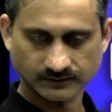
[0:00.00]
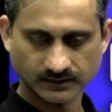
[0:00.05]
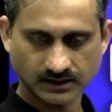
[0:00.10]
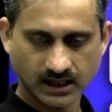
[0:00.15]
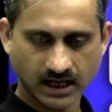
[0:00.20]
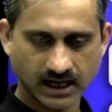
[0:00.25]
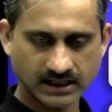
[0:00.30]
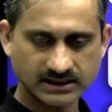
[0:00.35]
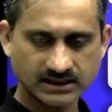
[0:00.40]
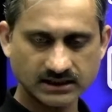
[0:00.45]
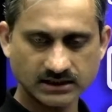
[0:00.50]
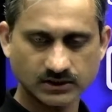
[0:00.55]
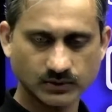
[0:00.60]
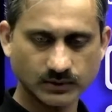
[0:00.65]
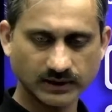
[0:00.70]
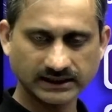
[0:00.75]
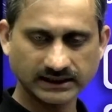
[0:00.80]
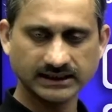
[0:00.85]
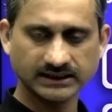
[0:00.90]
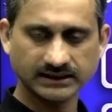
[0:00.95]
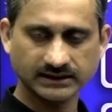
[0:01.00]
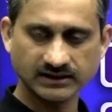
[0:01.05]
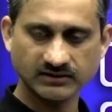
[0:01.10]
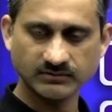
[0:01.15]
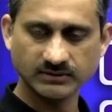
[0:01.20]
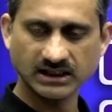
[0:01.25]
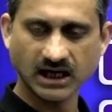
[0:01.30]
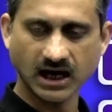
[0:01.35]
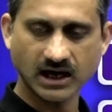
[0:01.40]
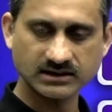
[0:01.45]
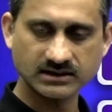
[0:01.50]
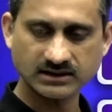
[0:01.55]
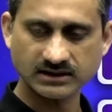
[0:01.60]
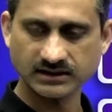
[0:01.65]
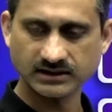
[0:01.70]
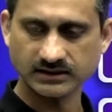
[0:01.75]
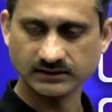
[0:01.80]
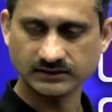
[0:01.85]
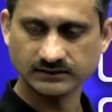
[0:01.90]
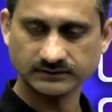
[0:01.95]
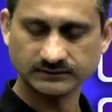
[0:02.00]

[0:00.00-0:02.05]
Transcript: Answer quickly. Give me the answer here.